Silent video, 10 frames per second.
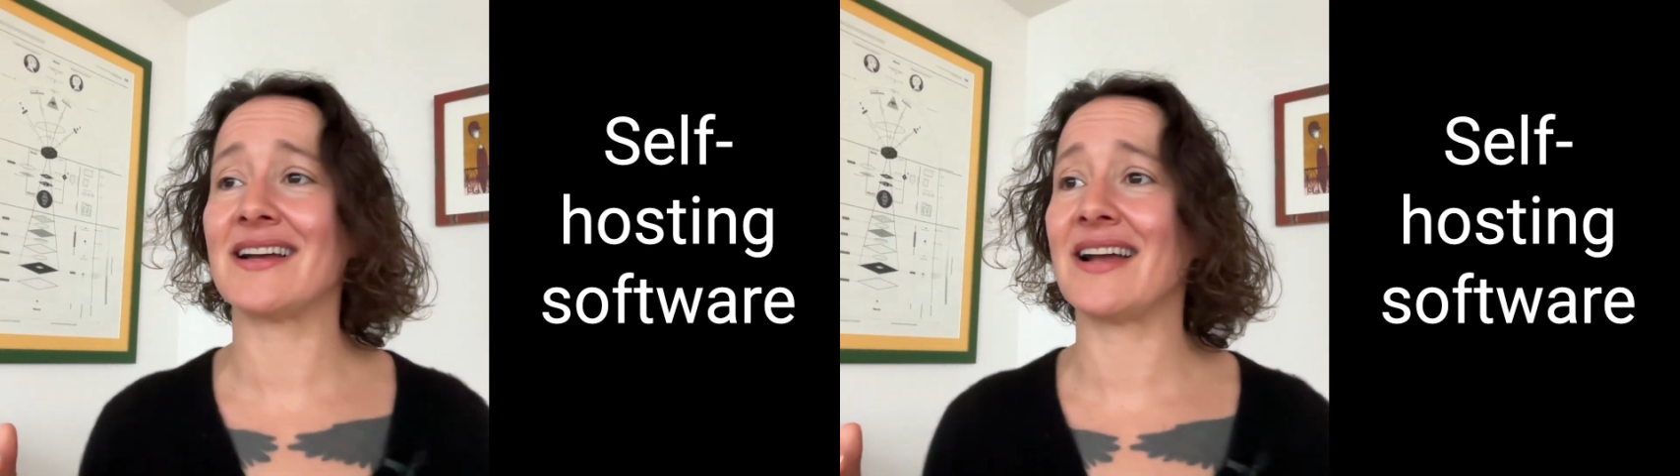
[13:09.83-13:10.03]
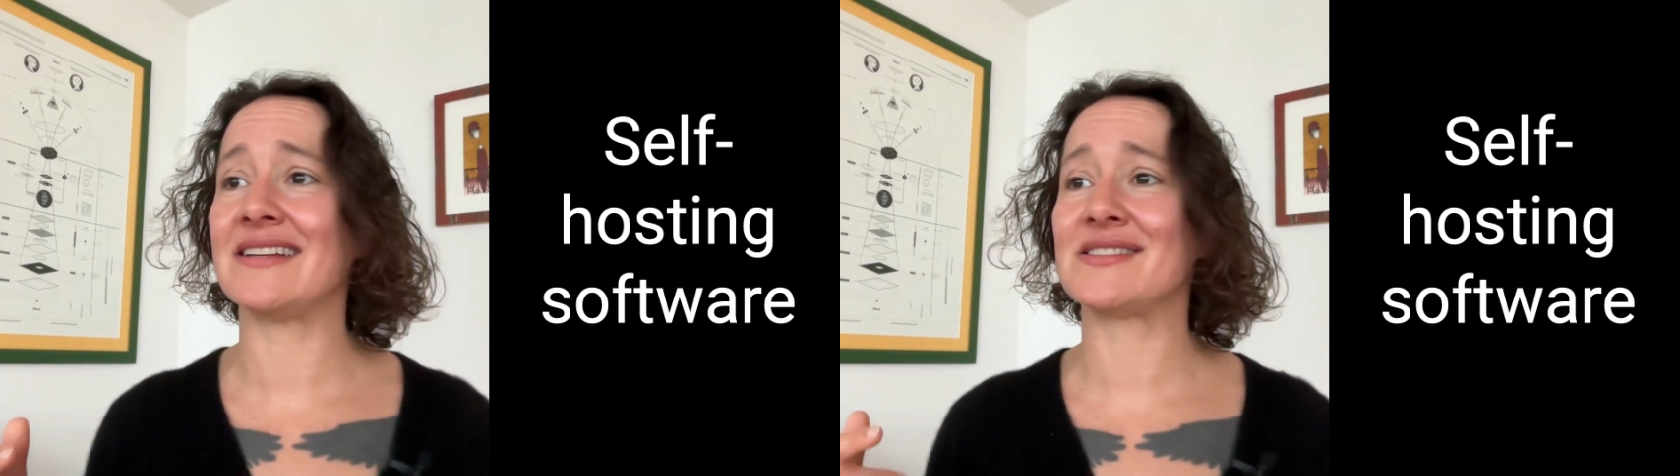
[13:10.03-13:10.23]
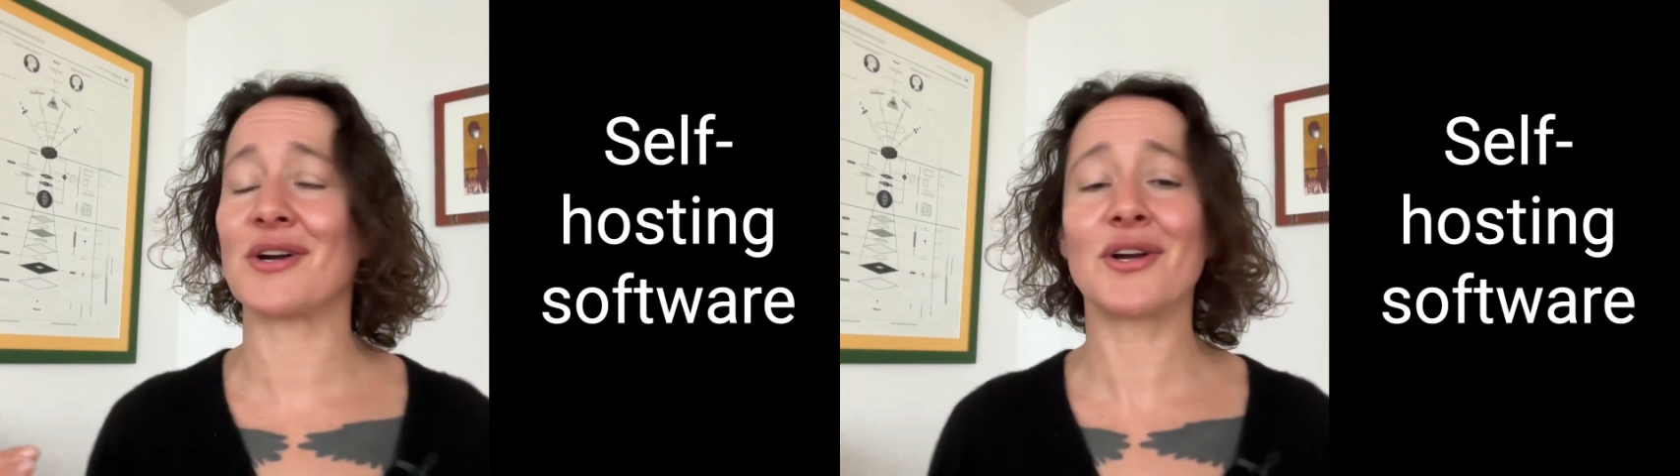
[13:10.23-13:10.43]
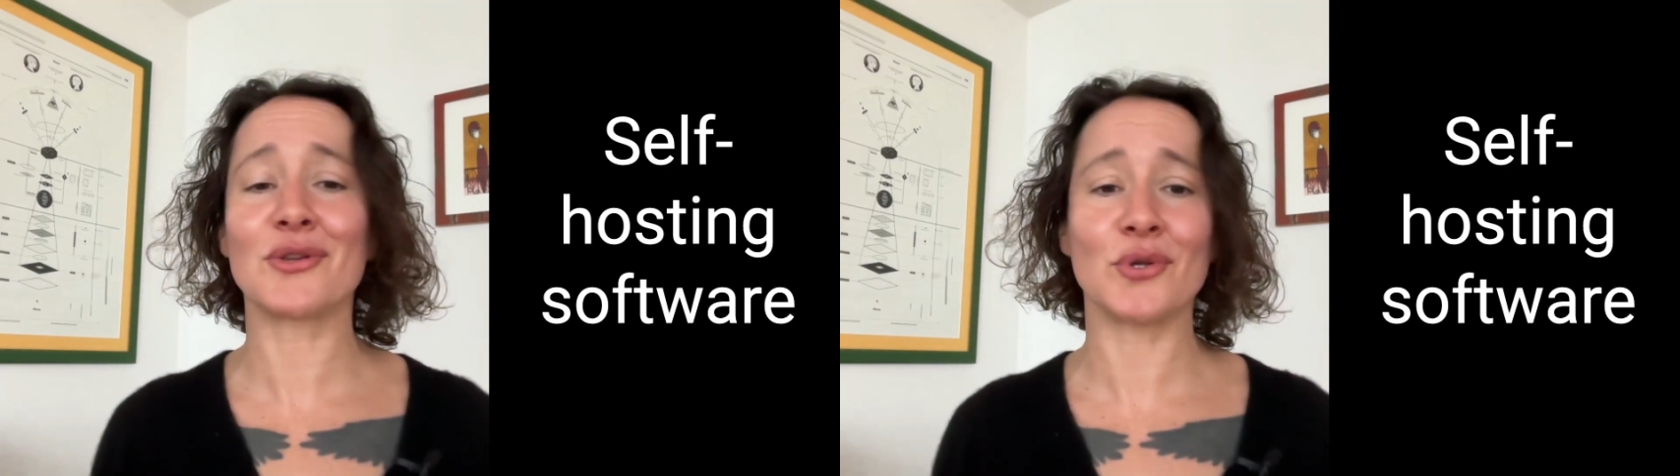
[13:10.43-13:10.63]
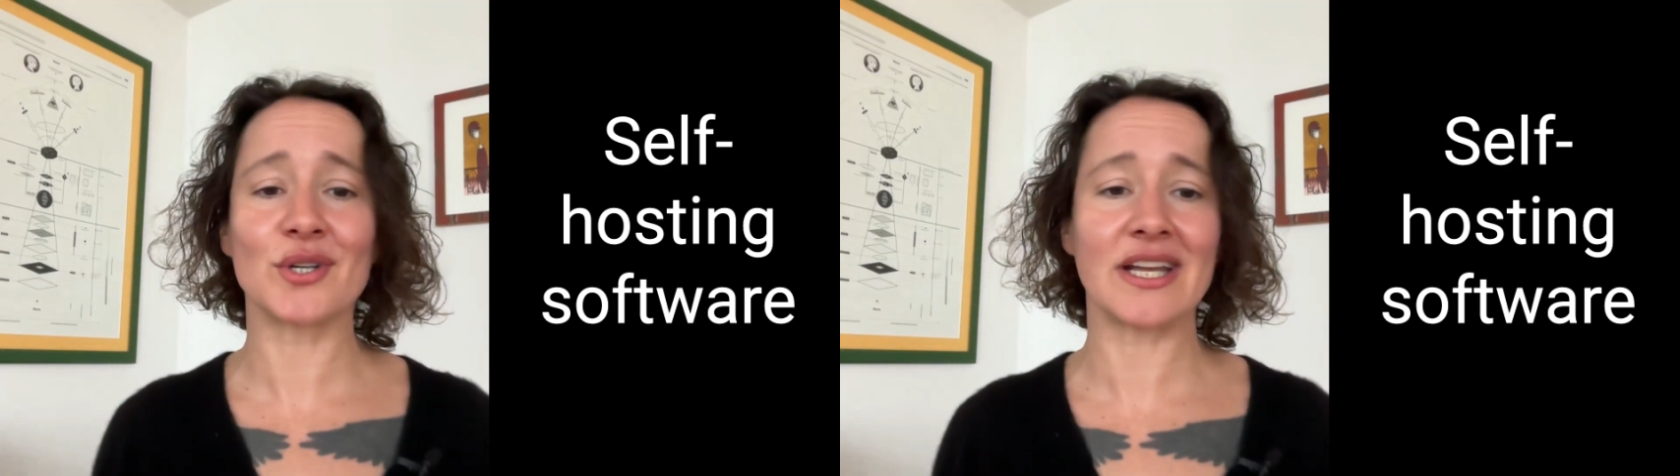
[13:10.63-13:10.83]
I started
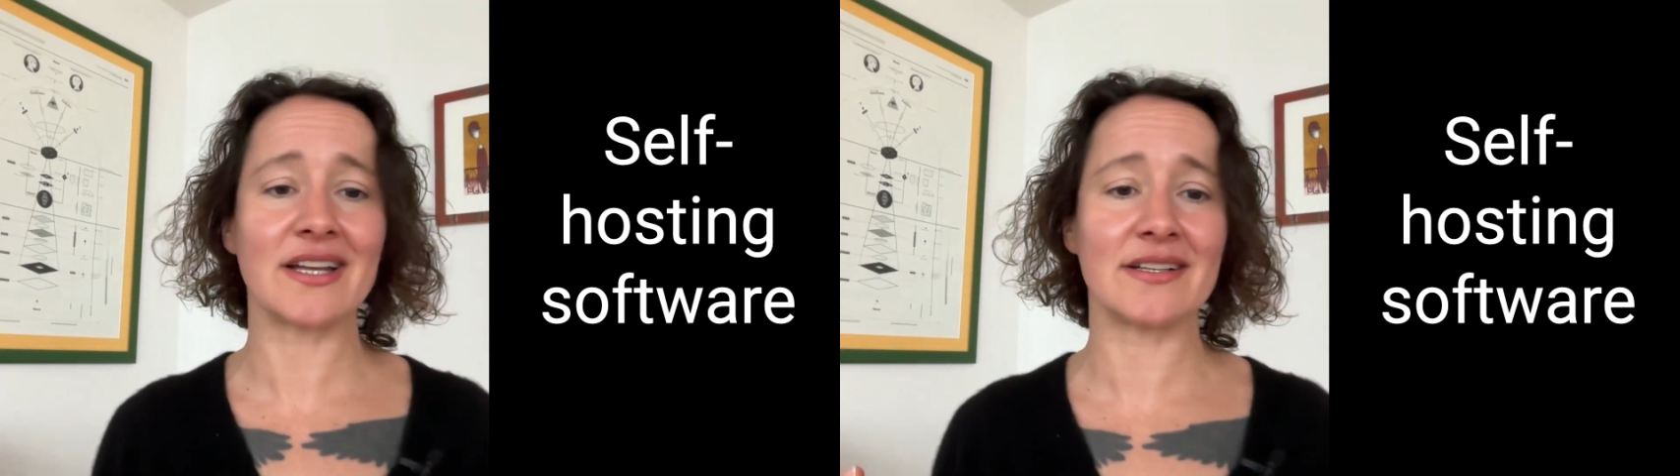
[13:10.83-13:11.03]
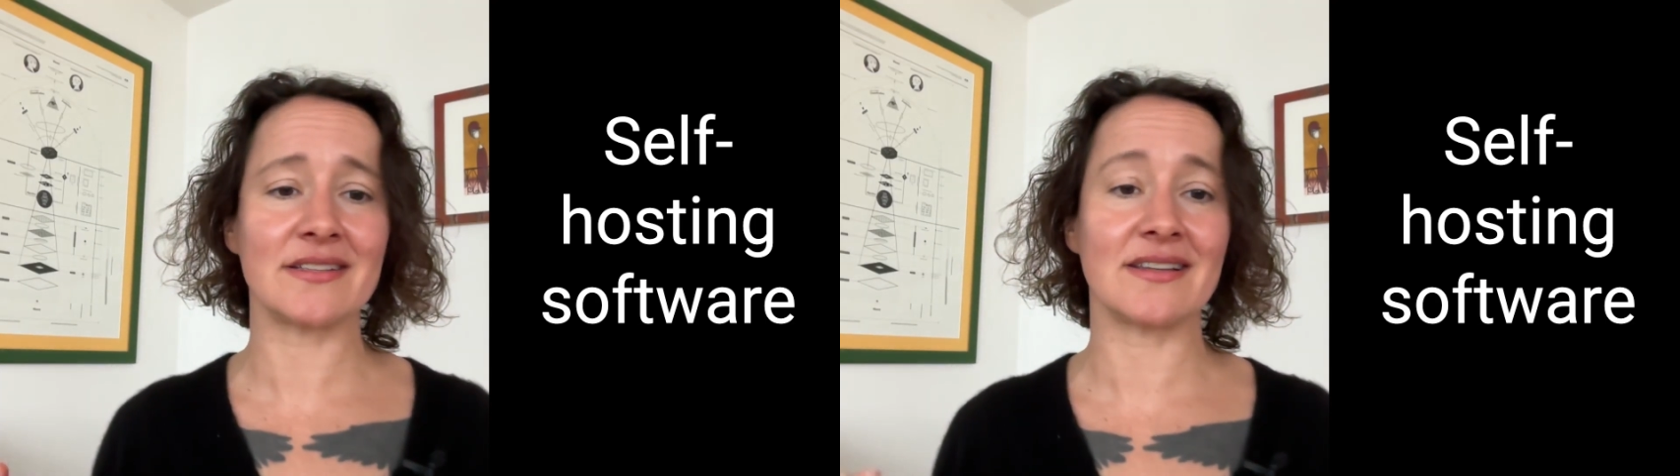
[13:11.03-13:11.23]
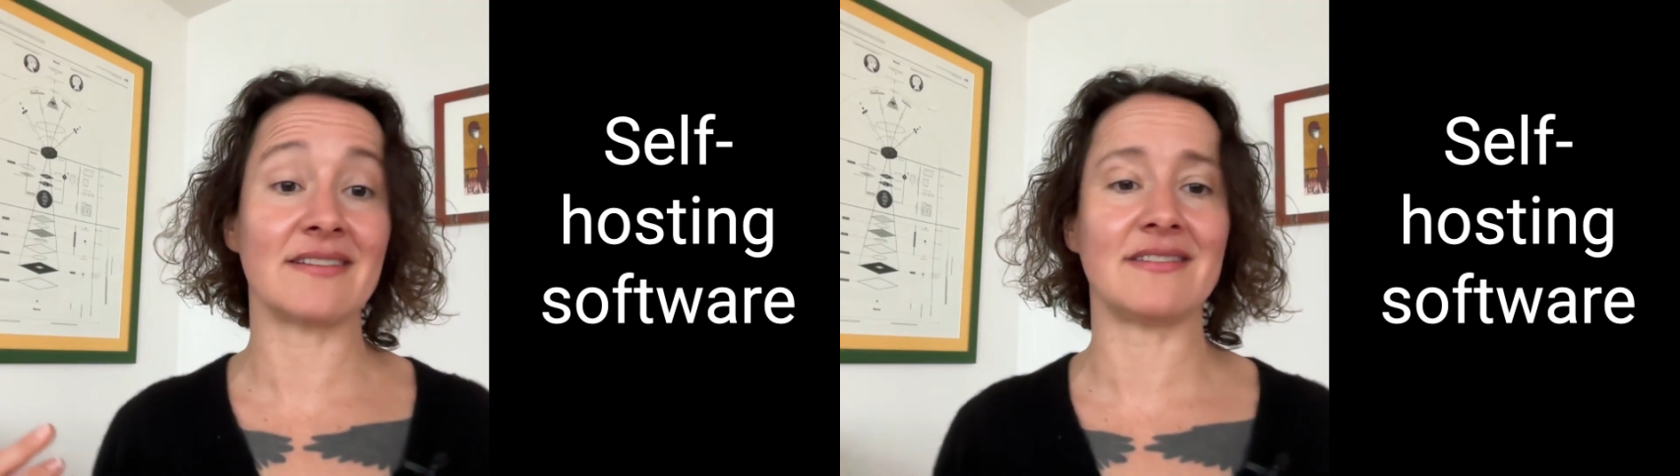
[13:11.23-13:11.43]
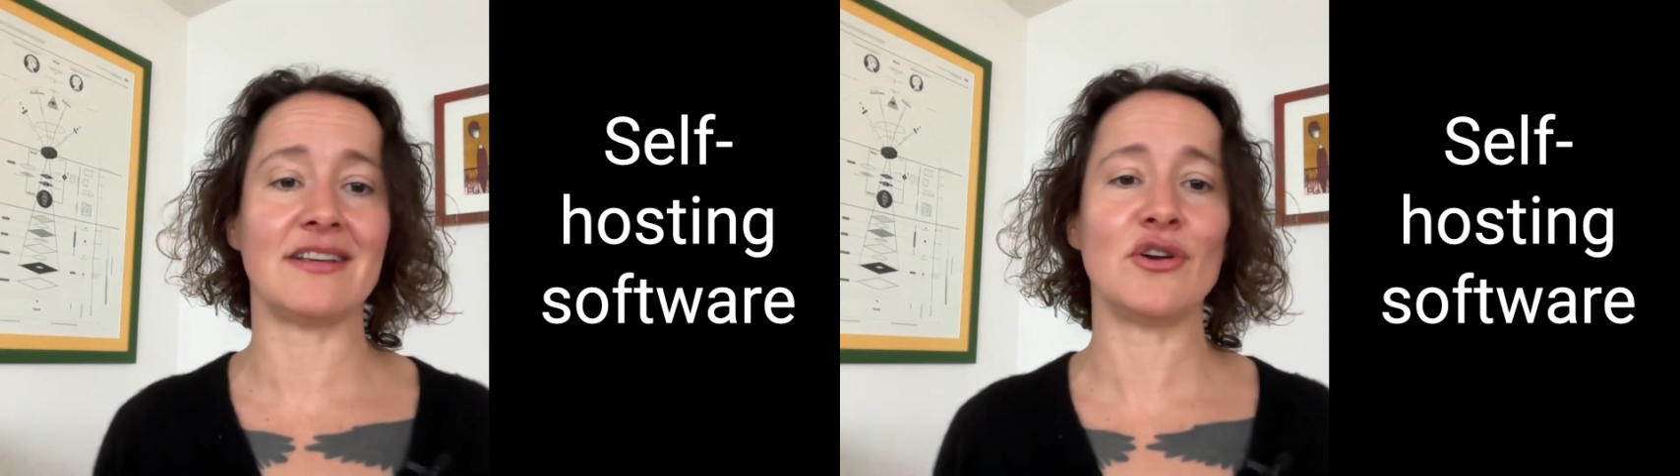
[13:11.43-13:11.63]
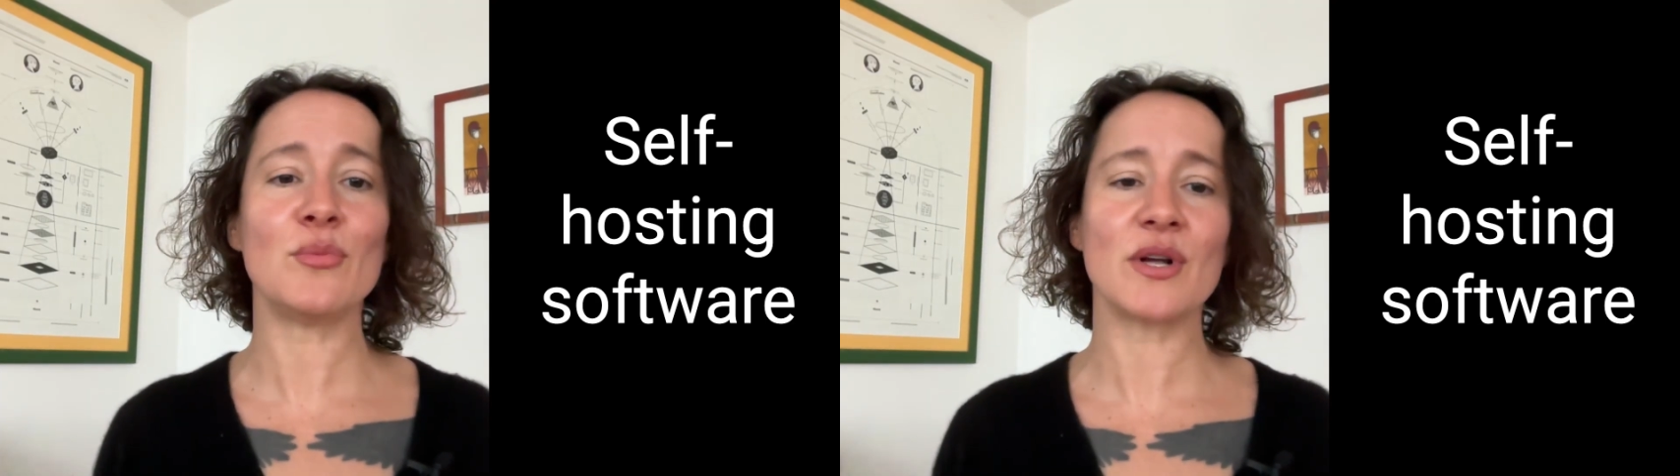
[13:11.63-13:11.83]
looking this
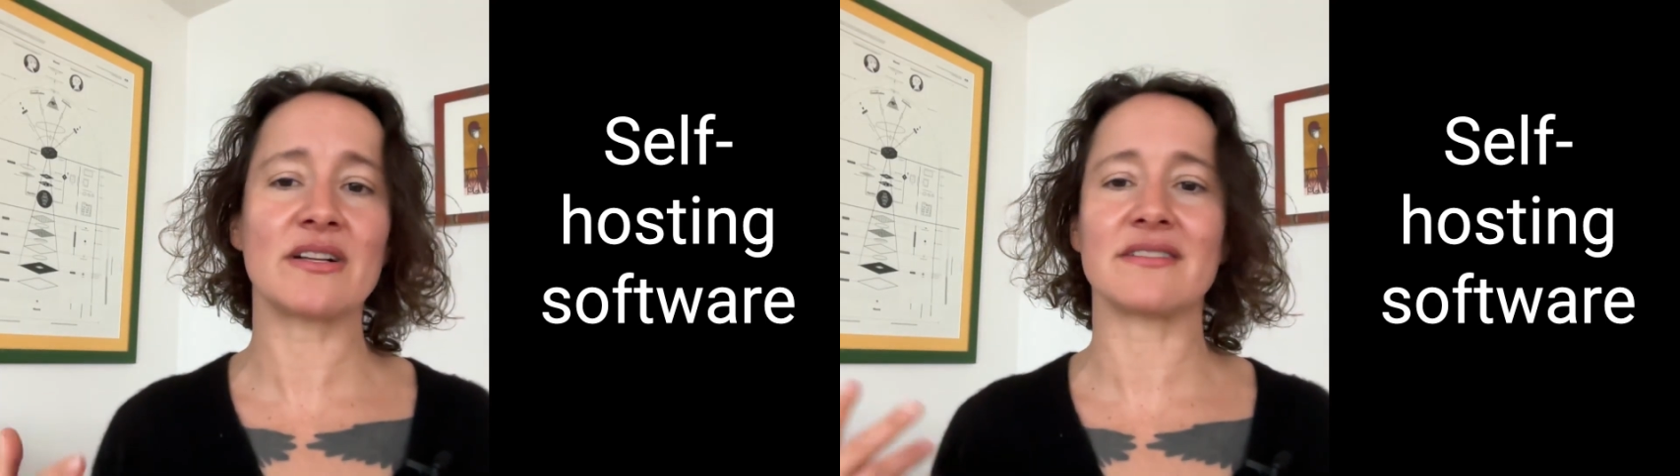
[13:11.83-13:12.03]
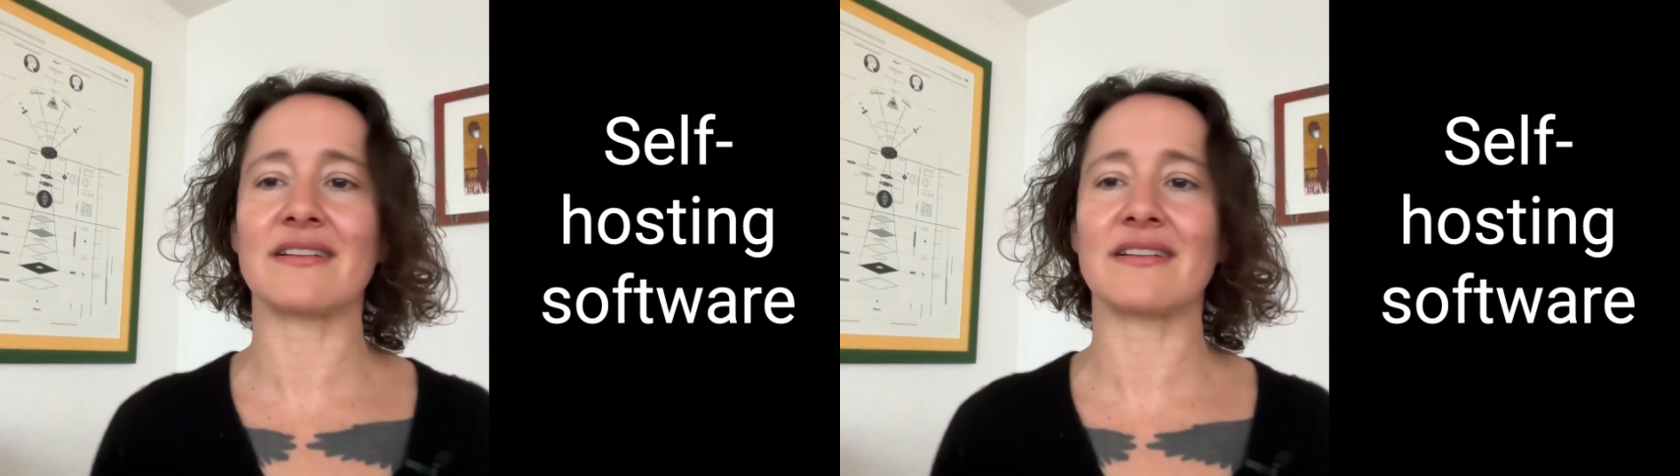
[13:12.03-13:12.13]
year because